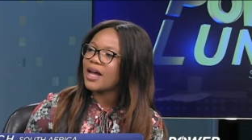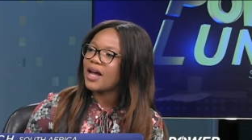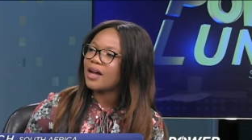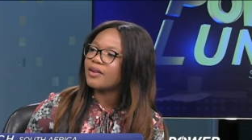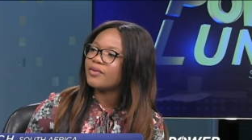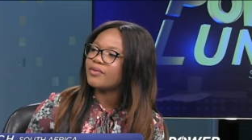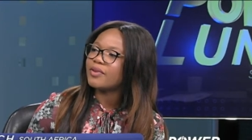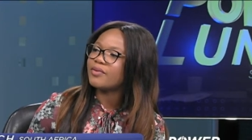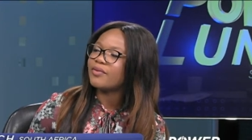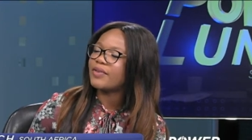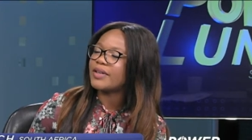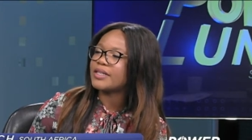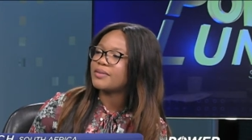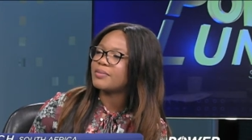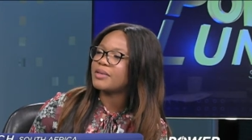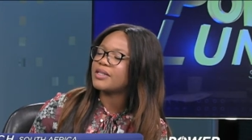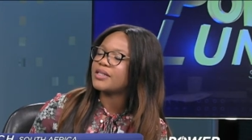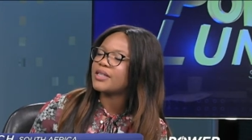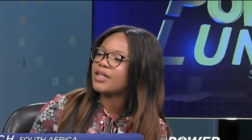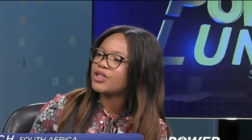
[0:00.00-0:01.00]
out of
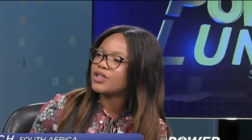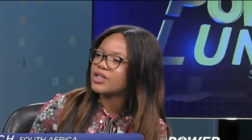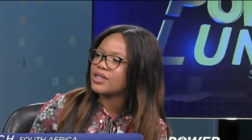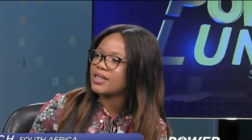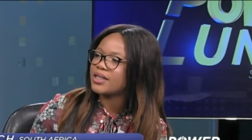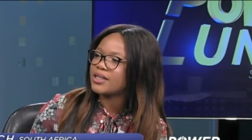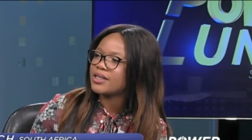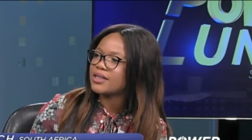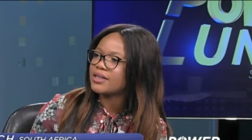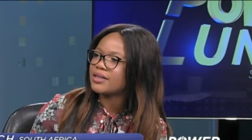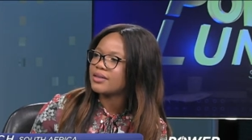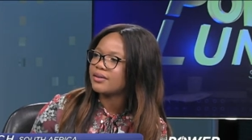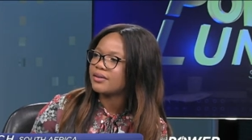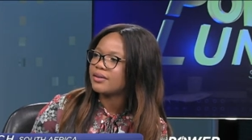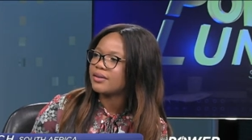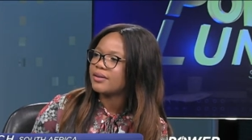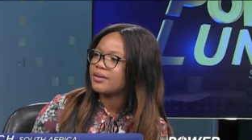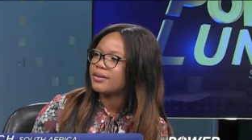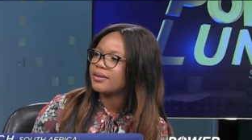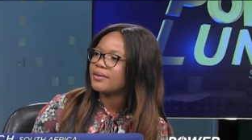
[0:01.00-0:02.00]
investments such as this.
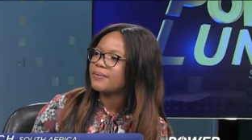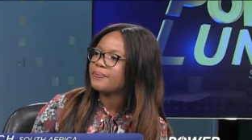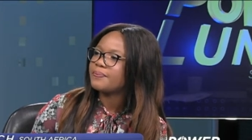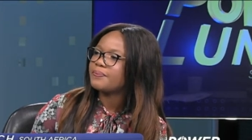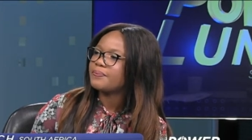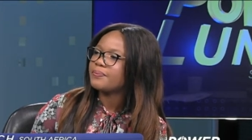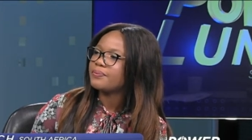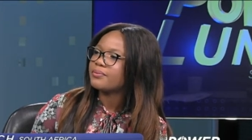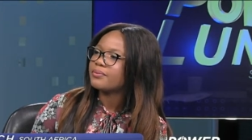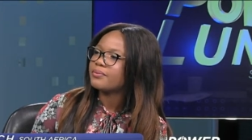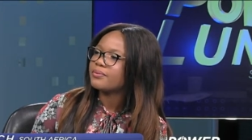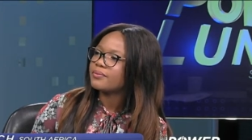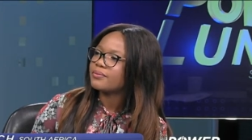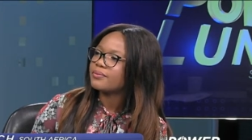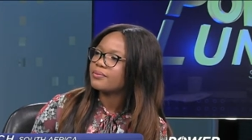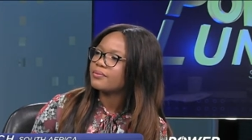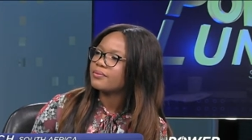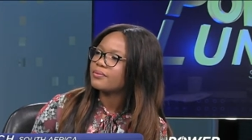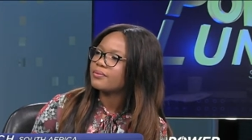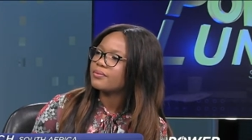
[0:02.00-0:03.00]
You're
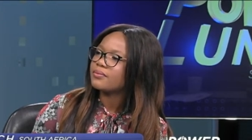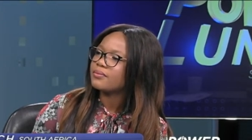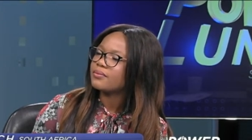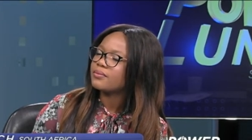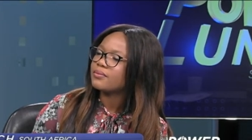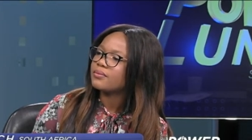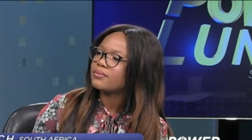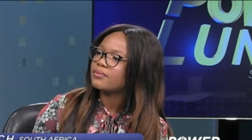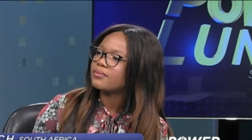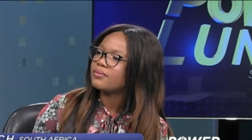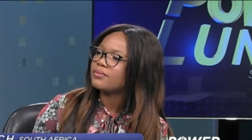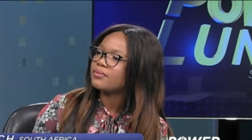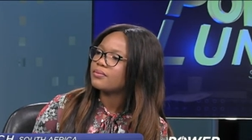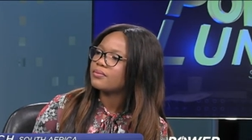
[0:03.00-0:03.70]
correct, and